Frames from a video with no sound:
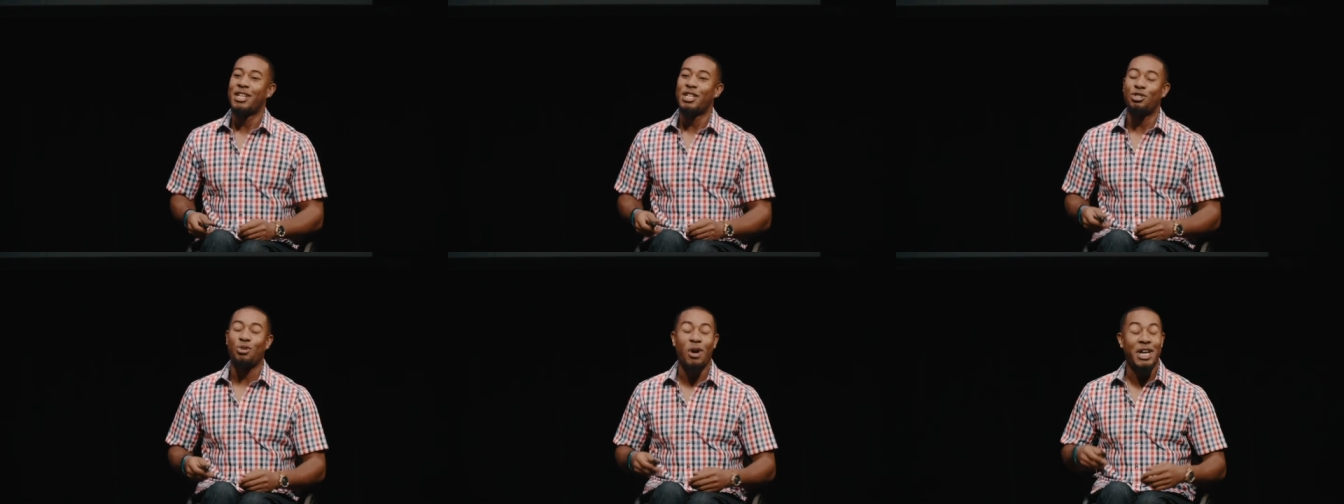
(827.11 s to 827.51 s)

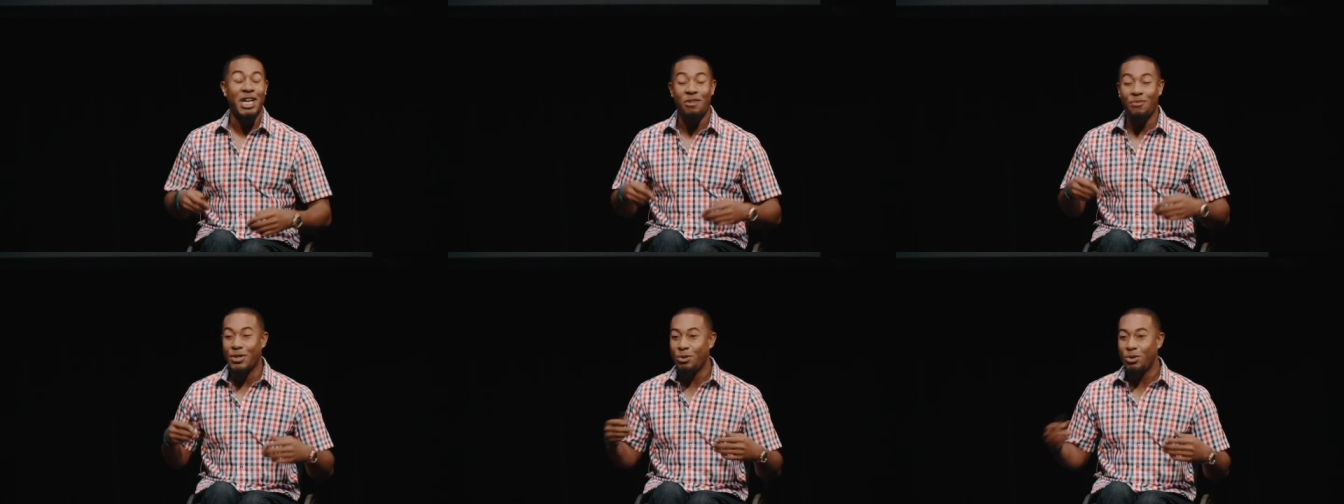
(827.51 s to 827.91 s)
trying
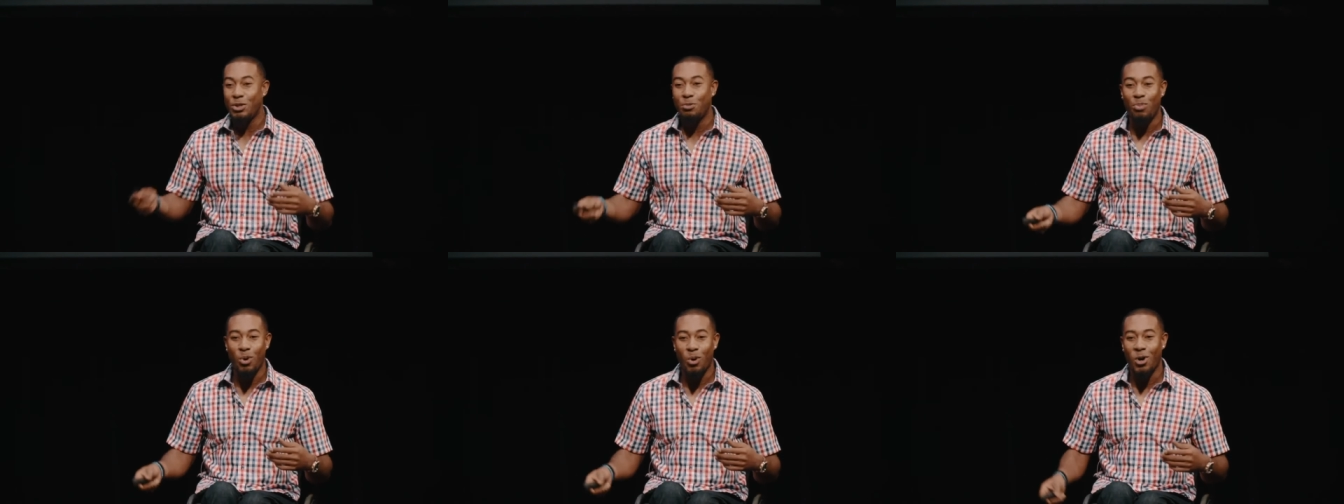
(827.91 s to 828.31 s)
every new
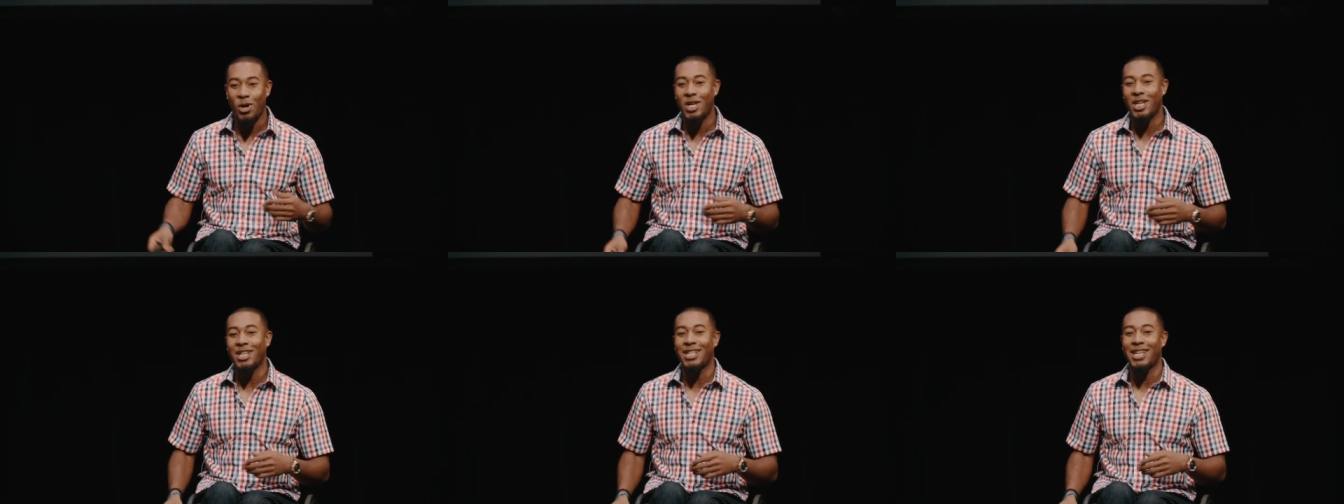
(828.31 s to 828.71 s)

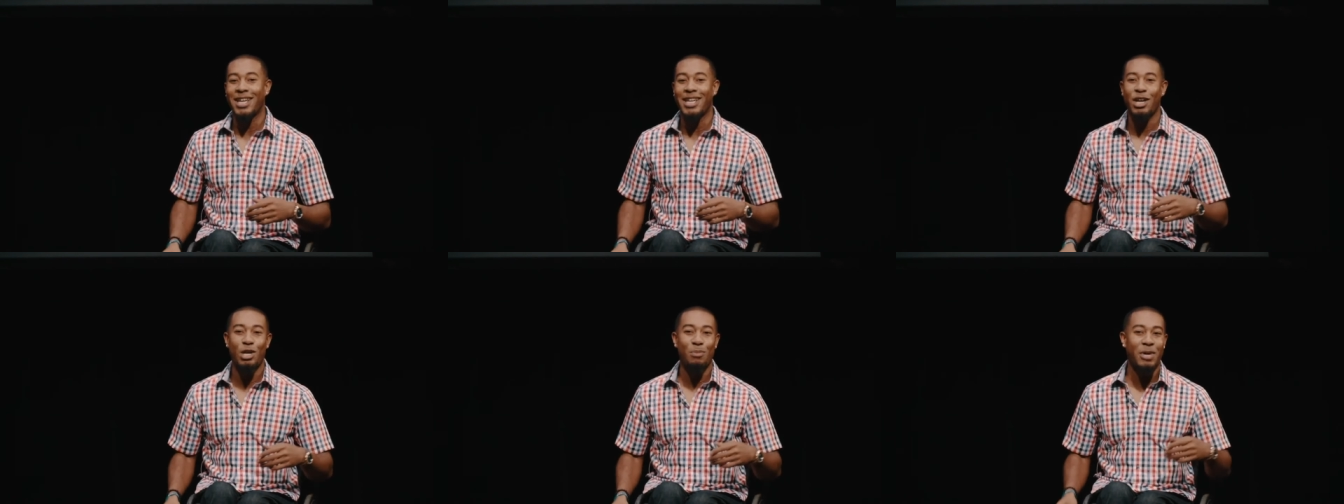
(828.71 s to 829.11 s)
sport,
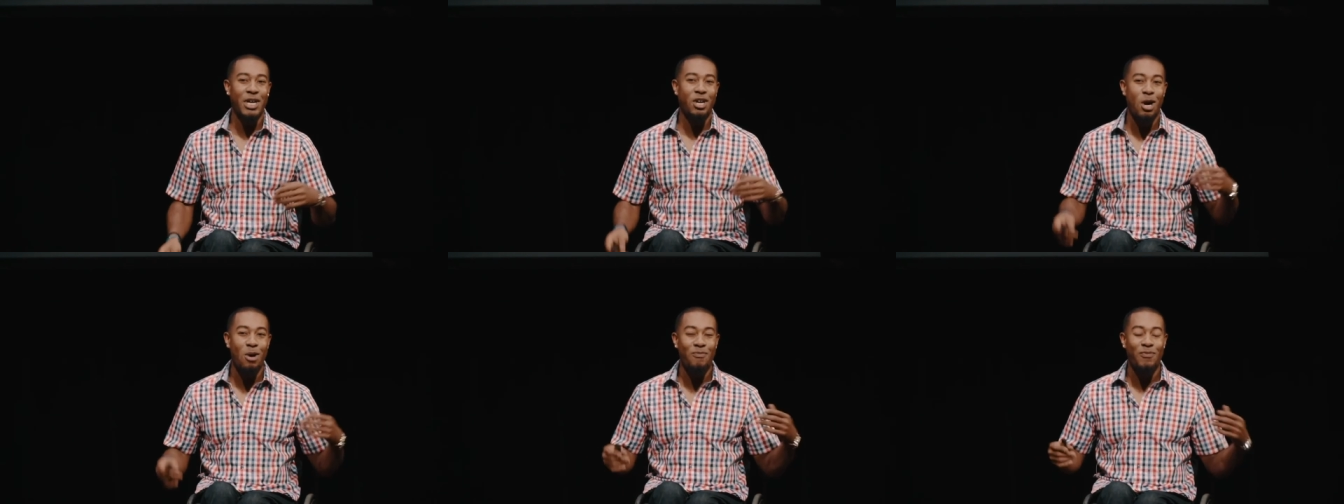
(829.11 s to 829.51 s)
getting out of
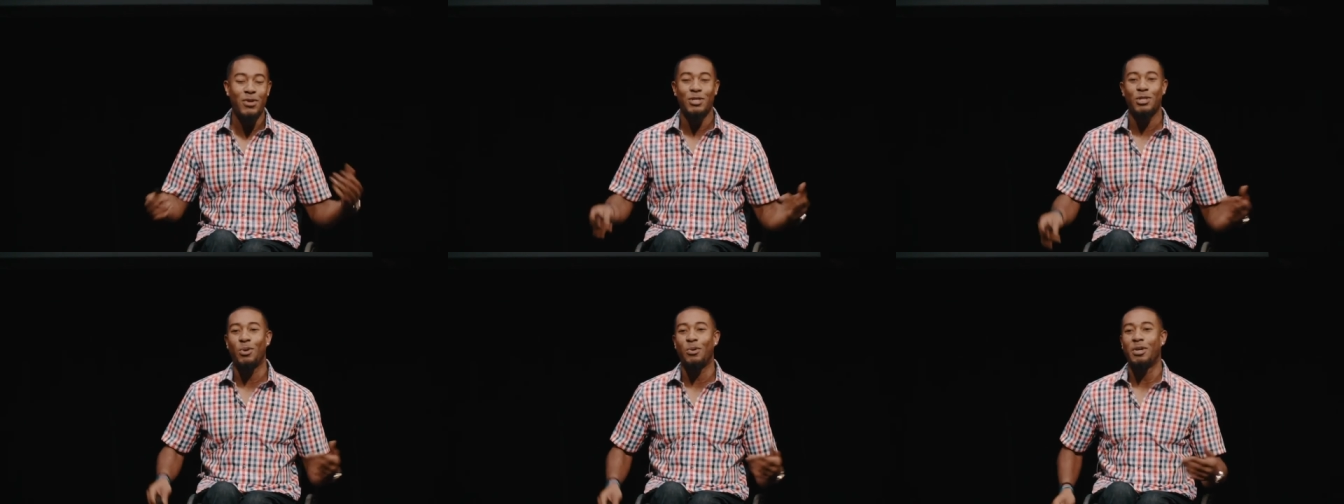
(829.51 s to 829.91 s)
my
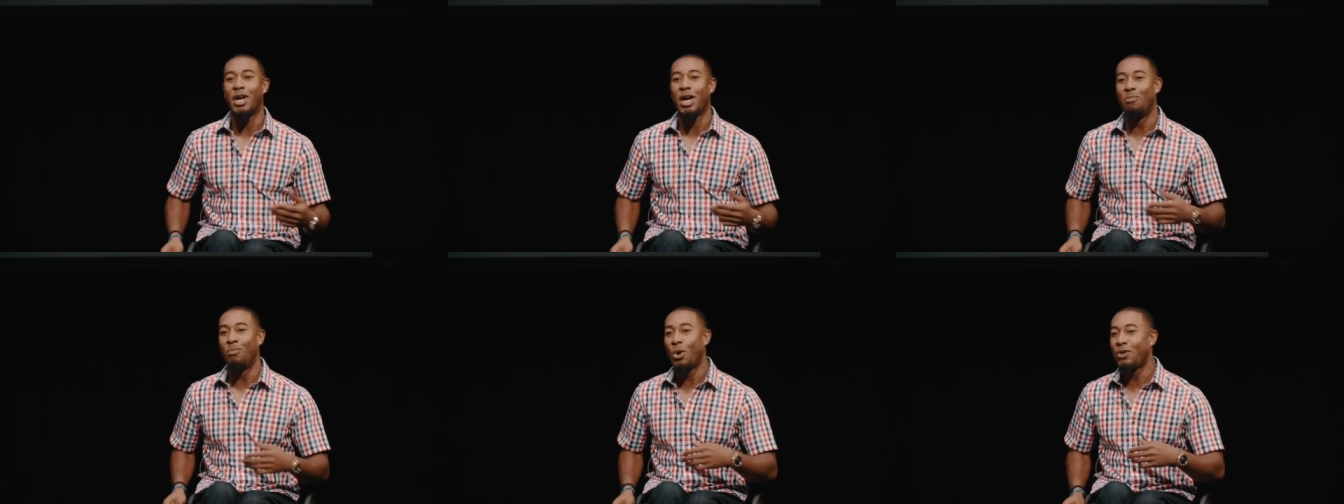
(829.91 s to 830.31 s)
comfort
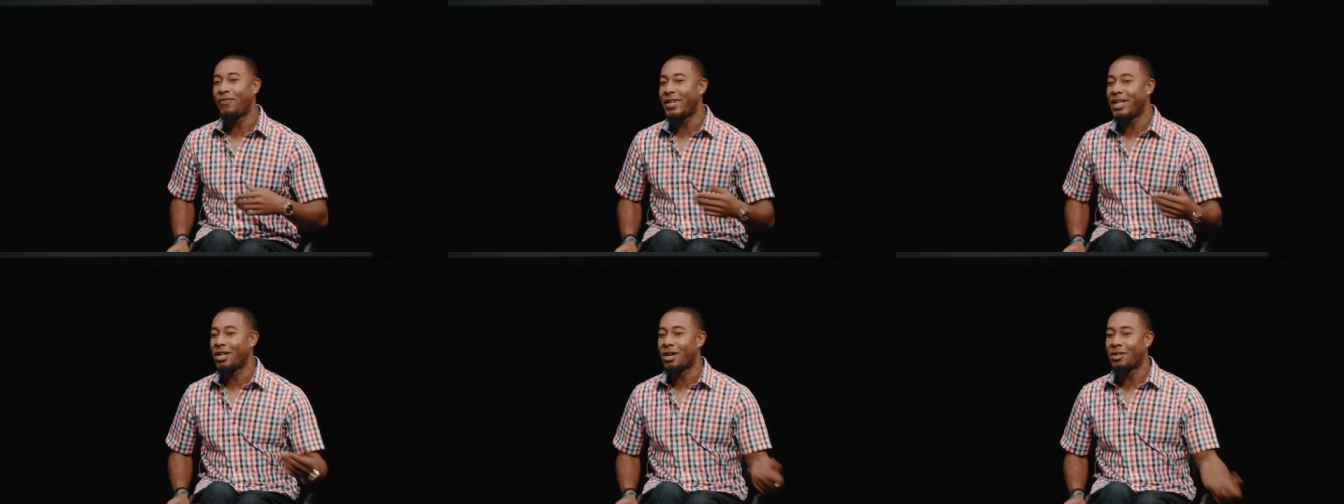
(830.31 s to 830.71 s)
zone, and
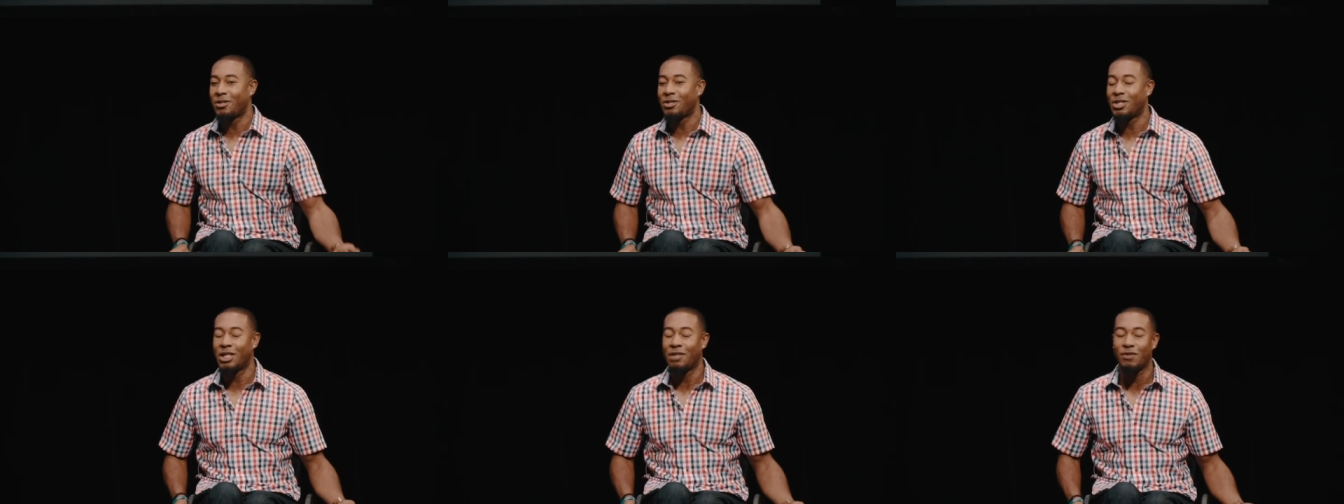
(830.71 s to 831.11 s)
motivating
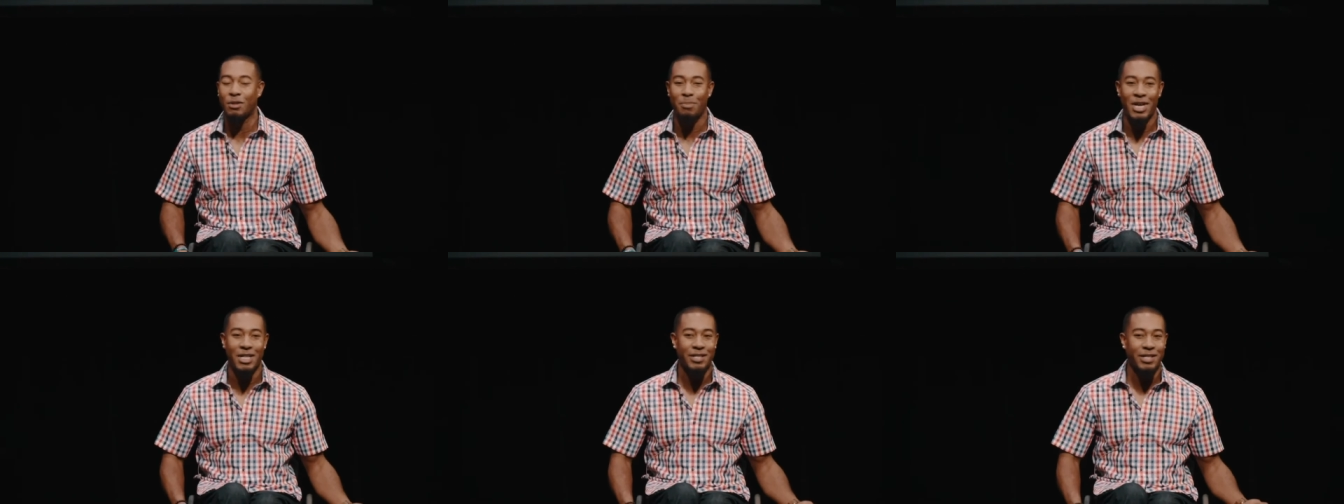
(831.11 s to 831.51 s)
others to live
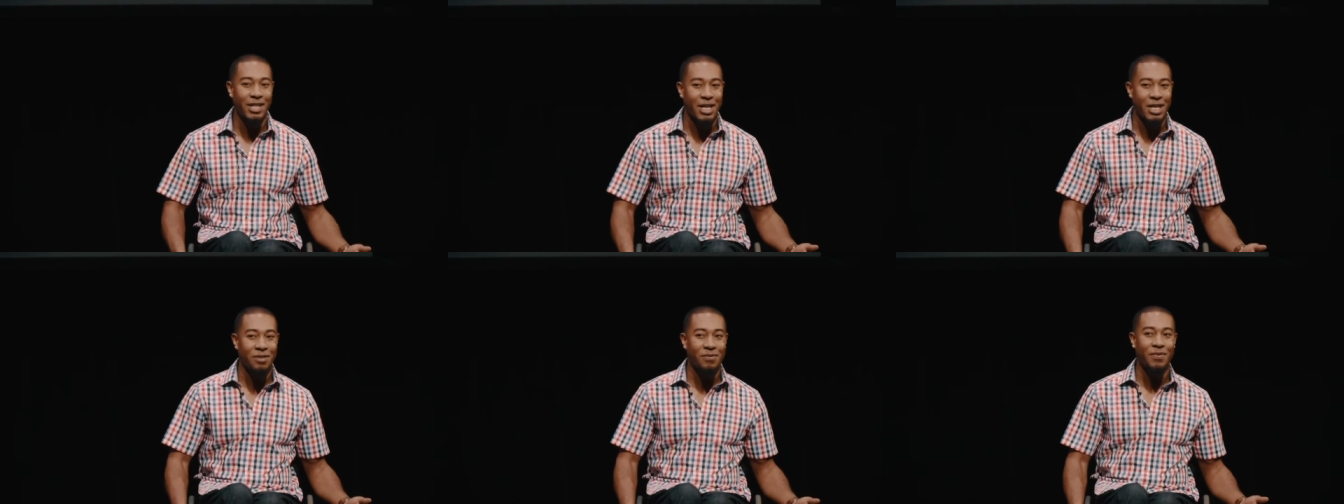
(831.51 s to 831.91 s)
their best
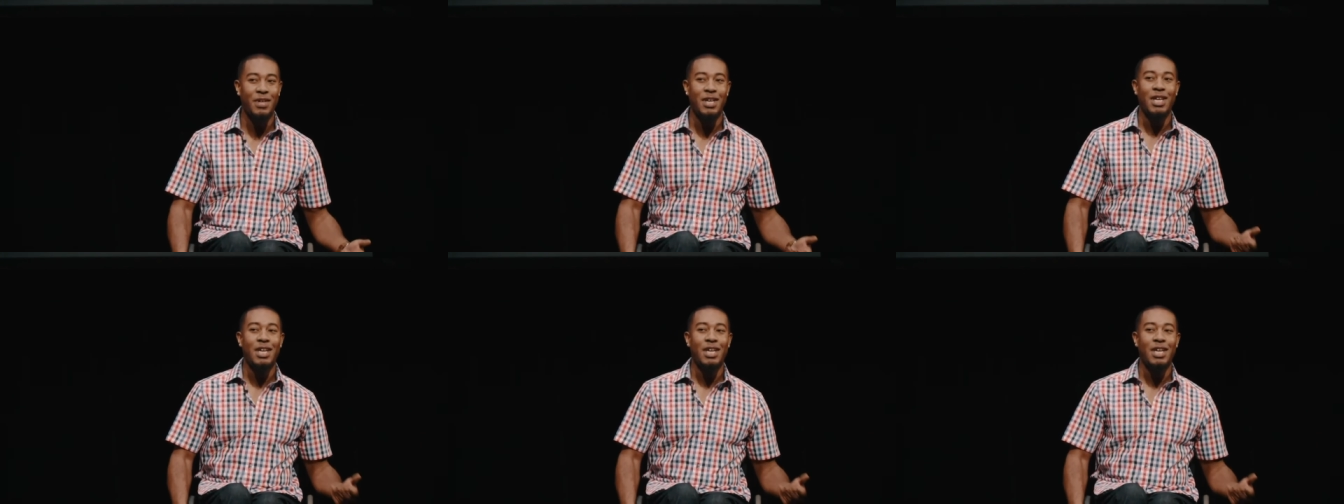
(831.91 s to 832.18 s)
life